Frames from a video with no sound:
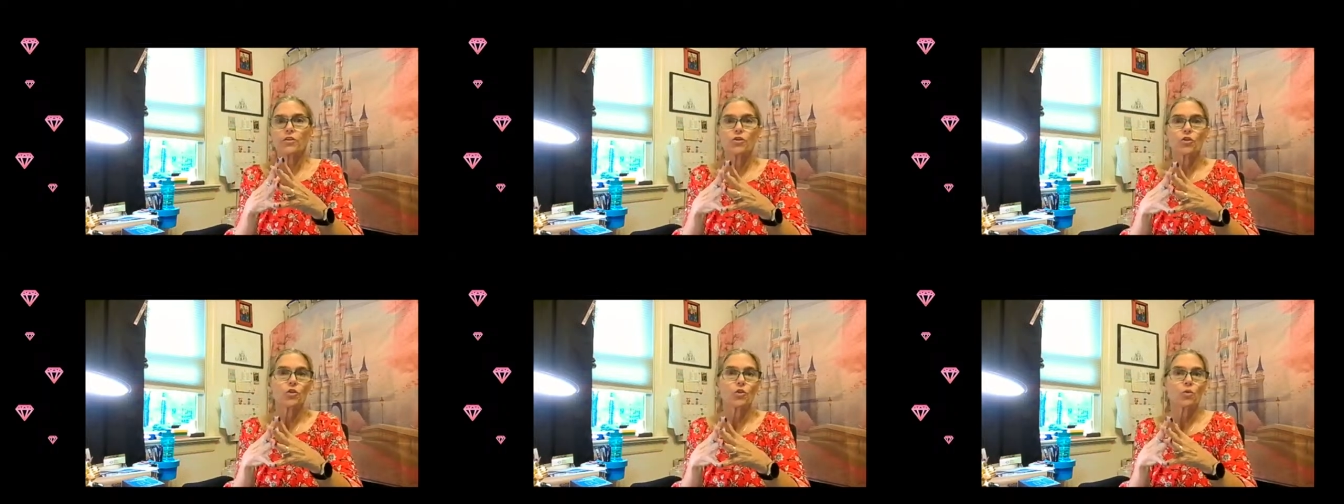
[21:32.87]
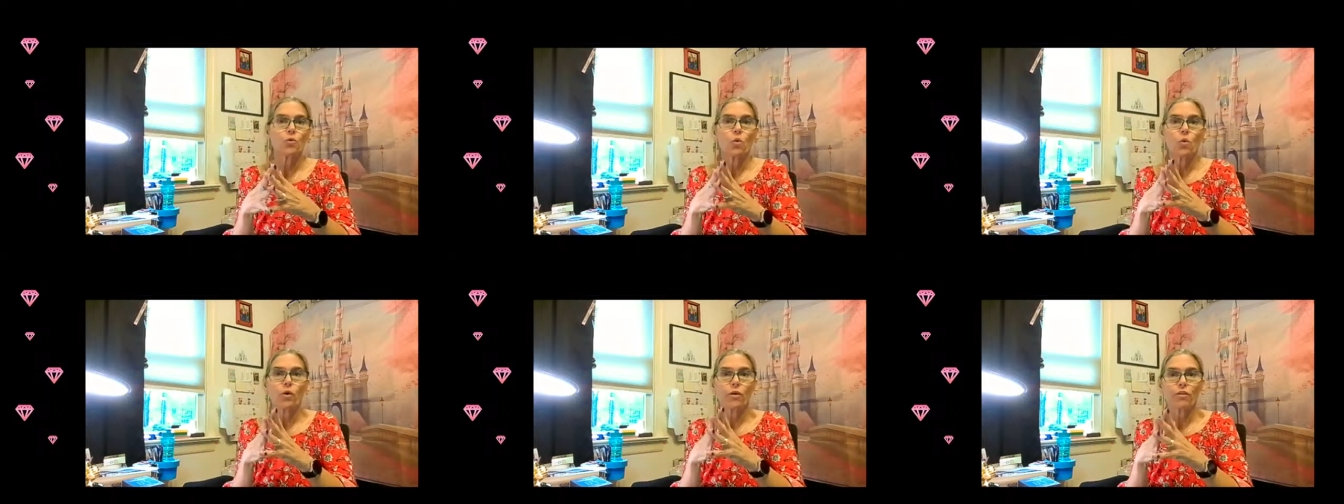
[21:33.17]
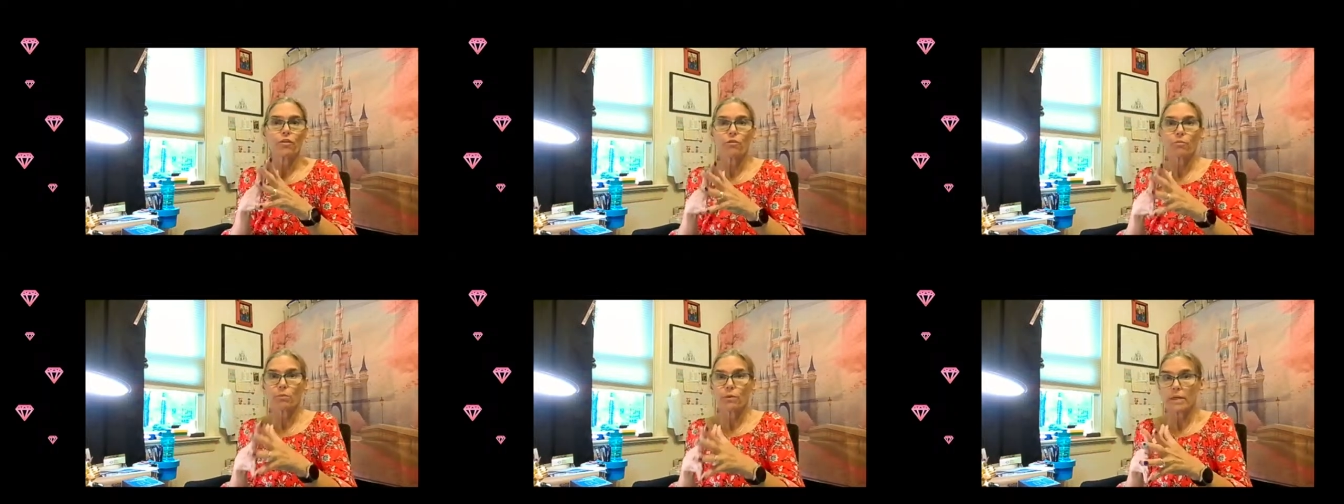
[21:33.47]
two, or
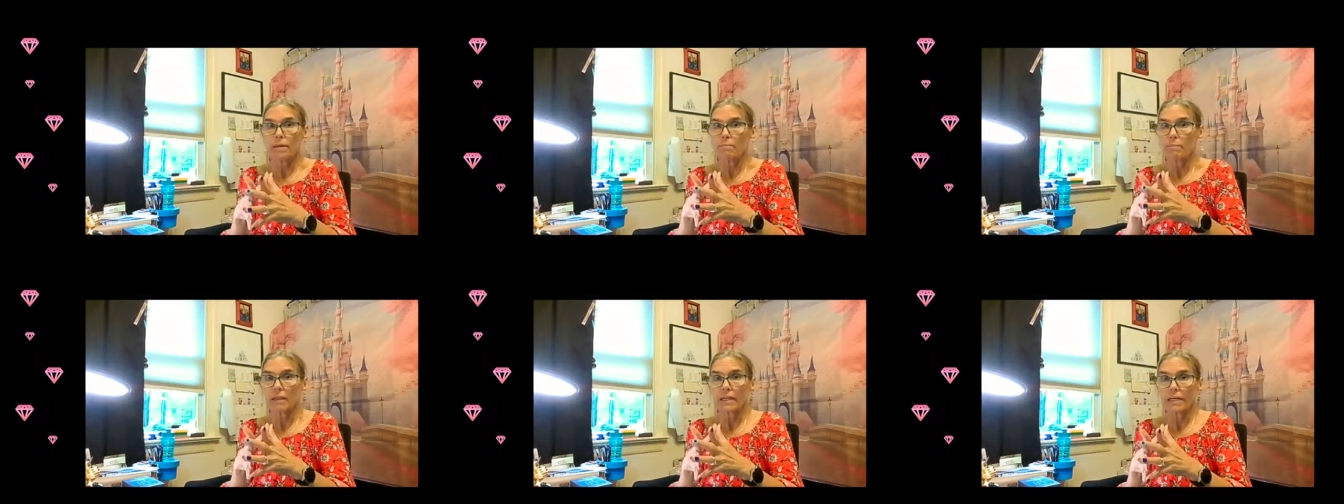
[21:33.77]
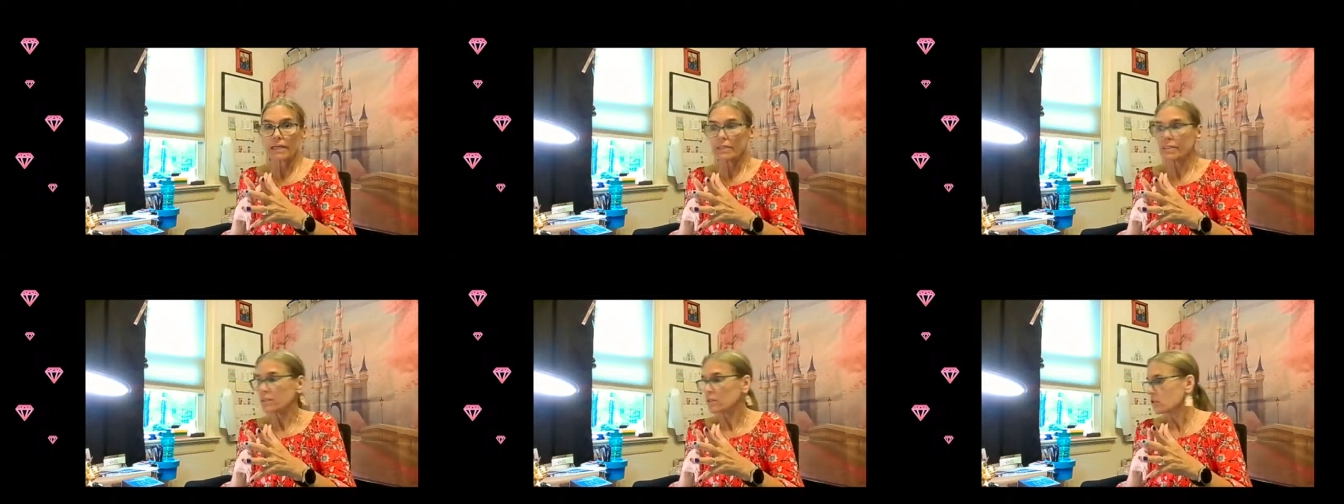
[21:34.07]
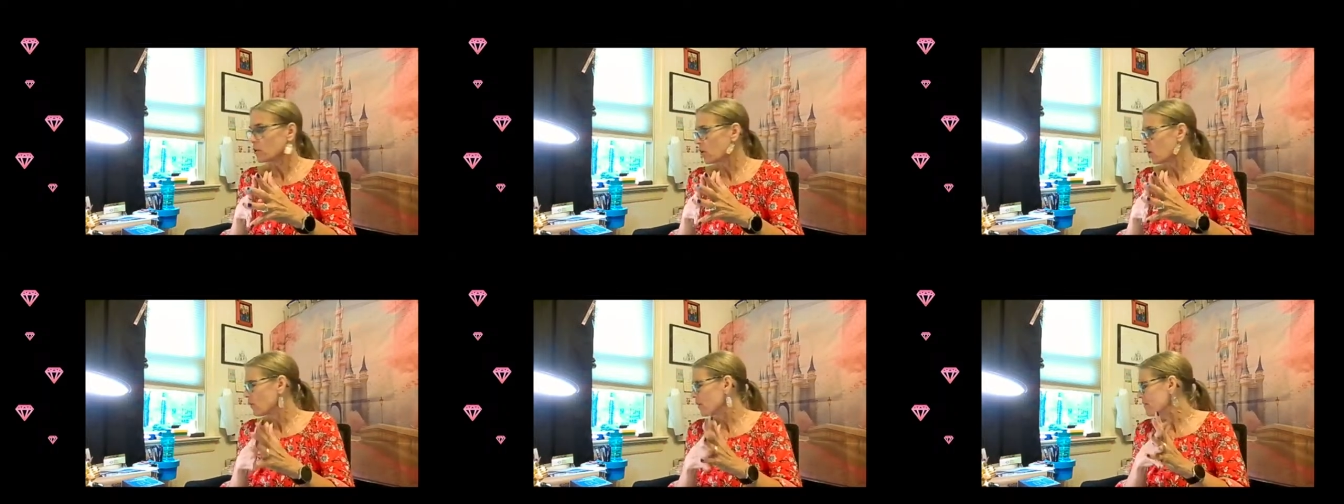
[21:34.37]
three
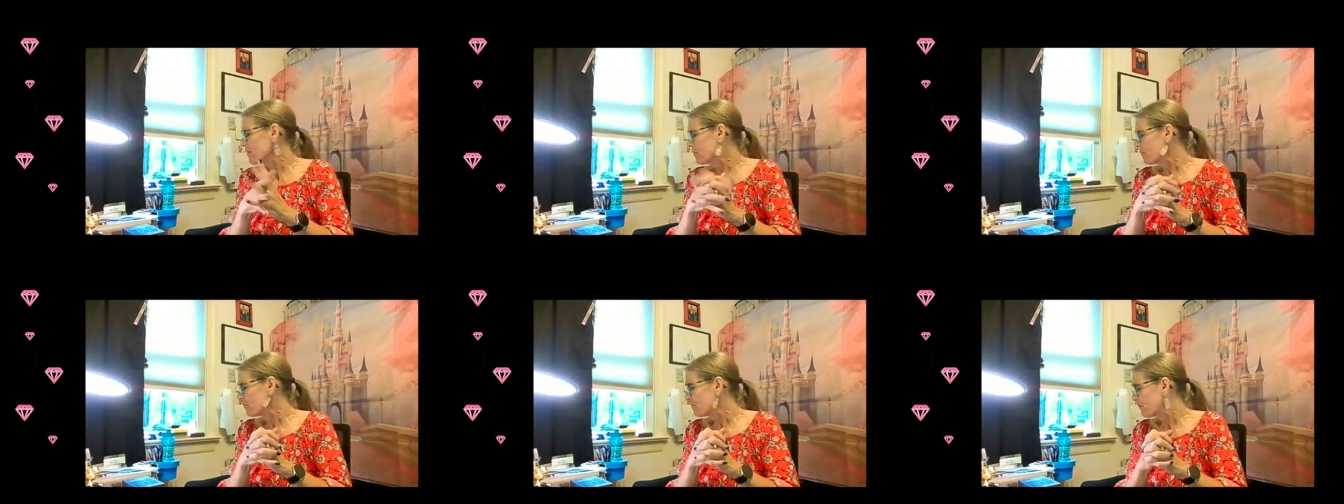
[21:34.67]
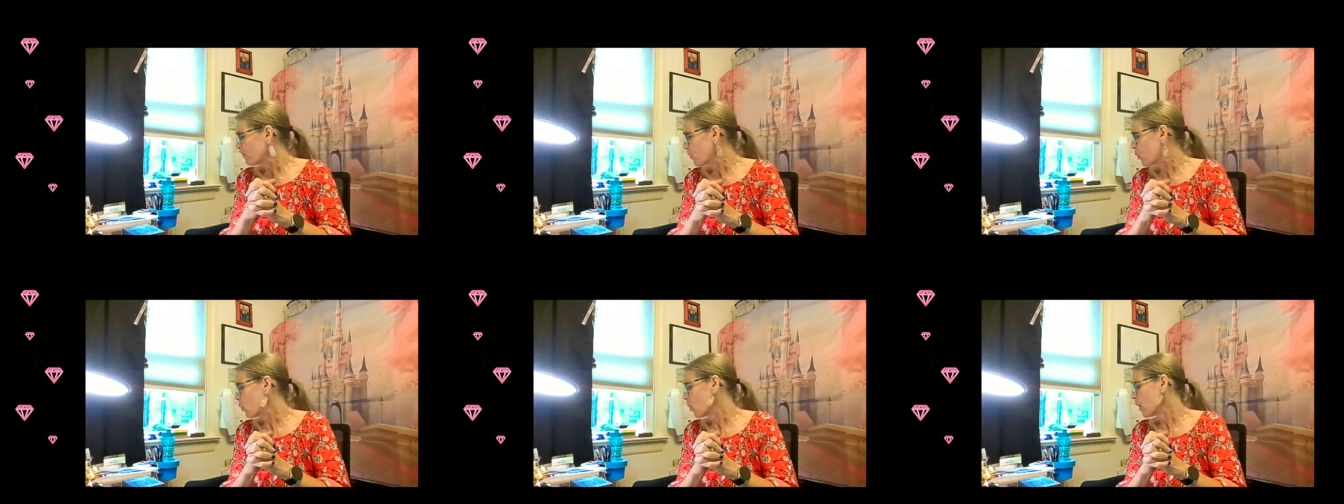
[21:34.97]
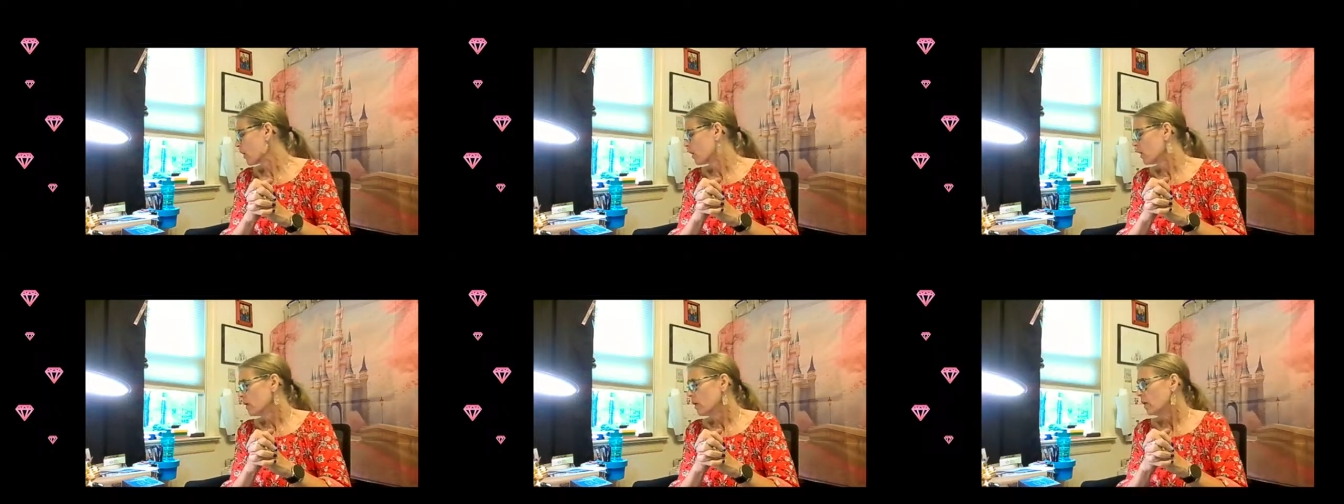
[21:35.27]
placer, or even
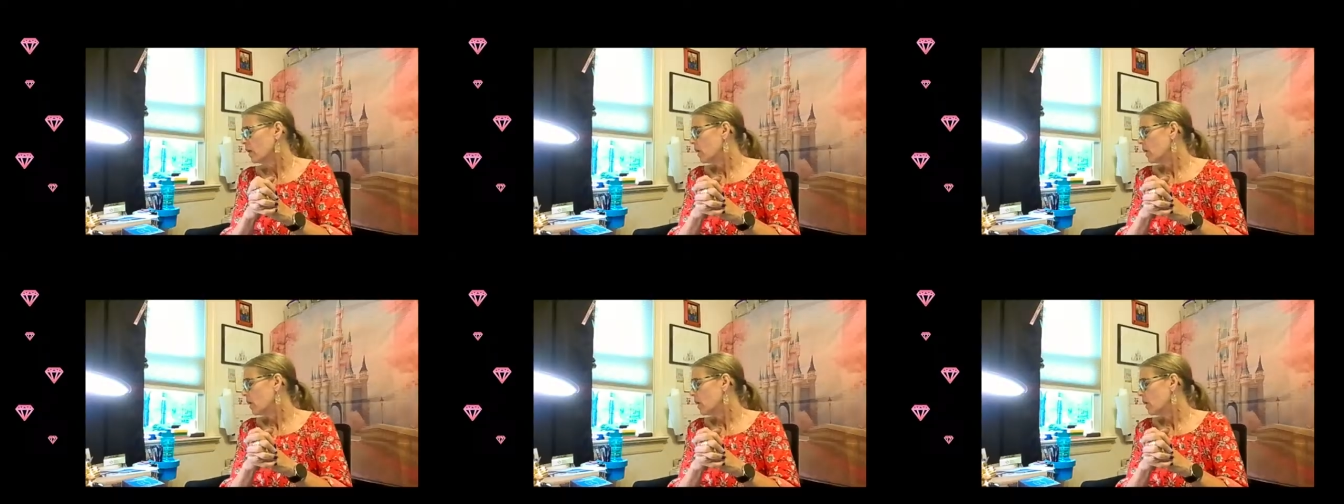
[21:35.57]
four,